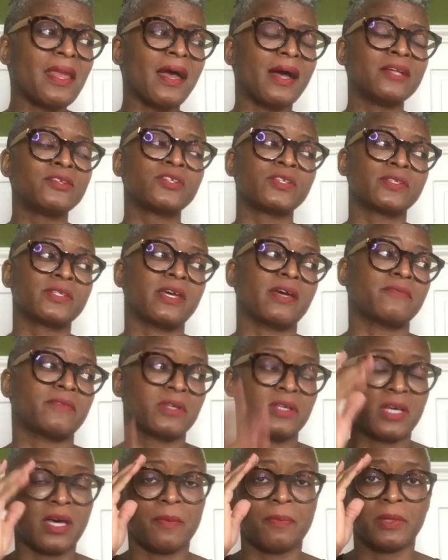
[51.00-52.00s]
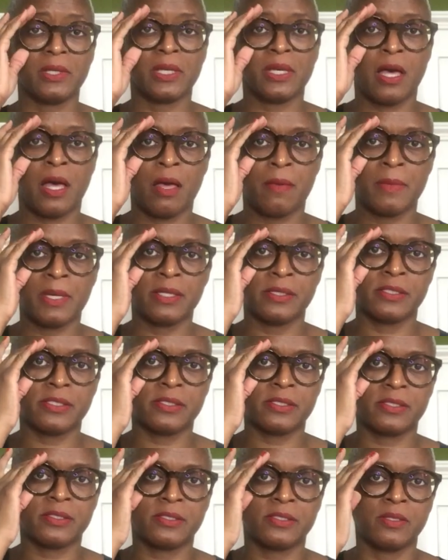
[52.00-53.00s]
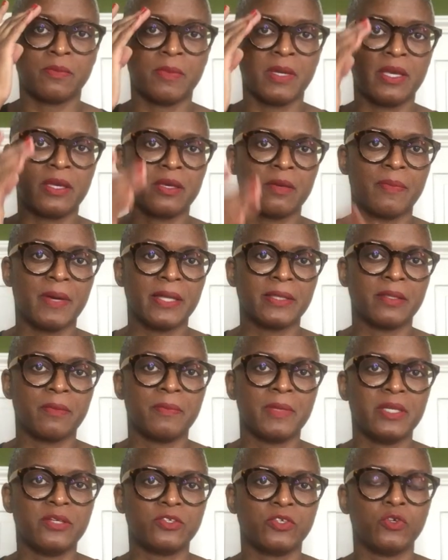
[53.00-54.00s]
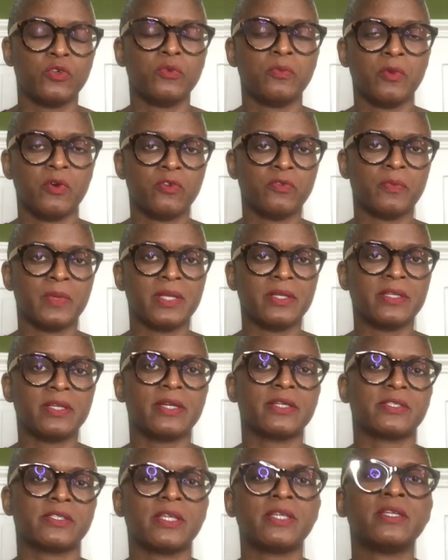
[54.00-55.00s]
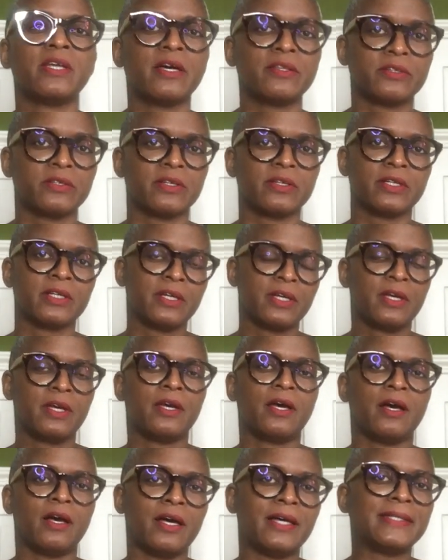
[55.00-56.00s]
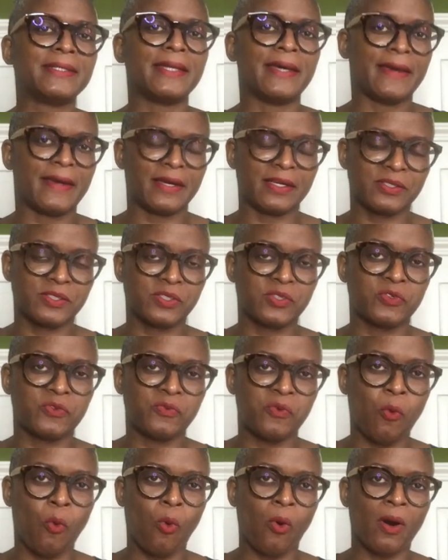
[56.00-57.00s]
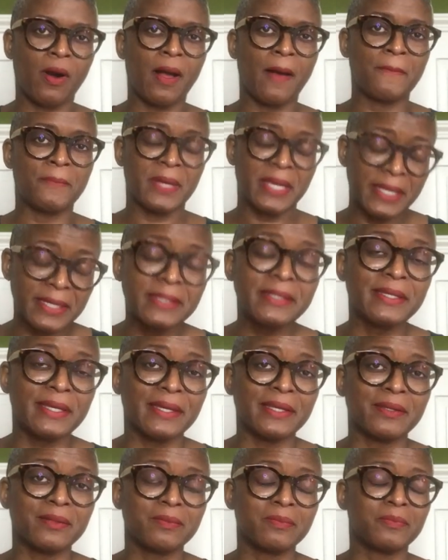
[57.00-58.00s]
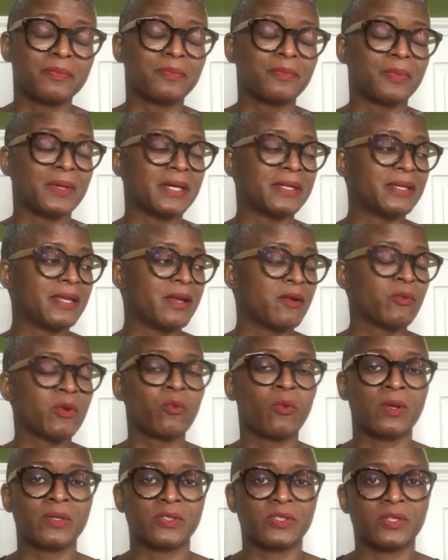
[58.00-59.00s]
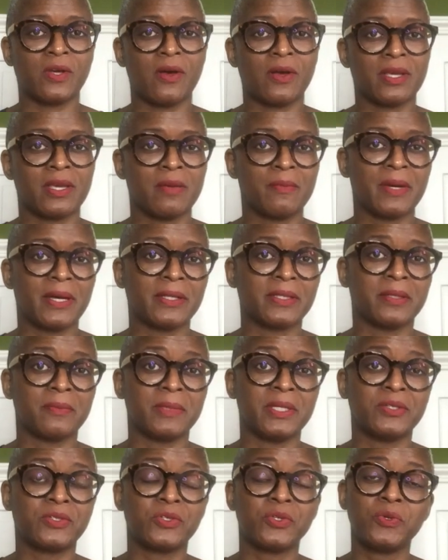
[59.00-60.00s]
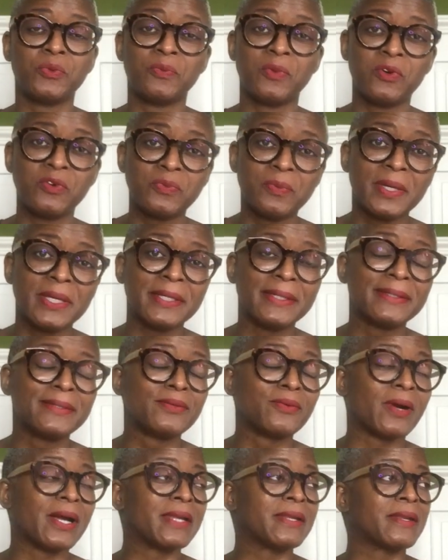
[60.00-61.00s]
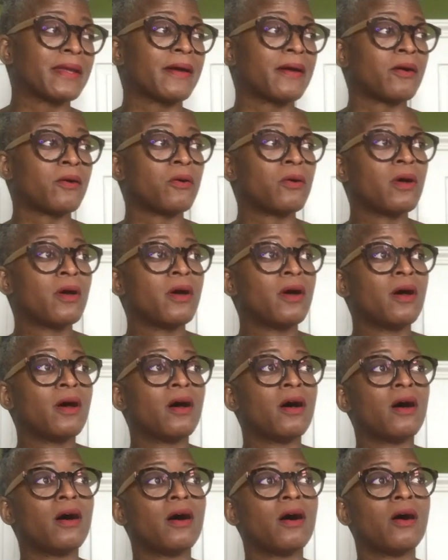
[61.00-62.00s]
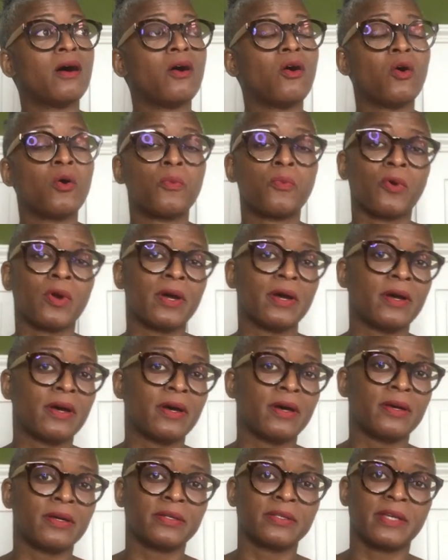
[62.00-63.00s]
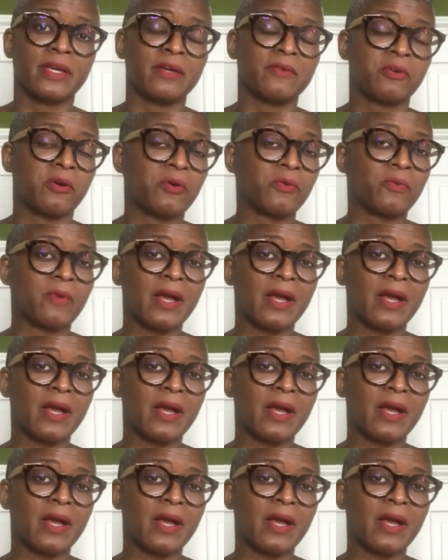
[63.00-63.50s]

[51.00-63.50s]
I just have a couple of comments to make about the Me Too movement. Yes, another unasked for opinion, but everyone's talking about the Me Too movement right now. Oprah gave her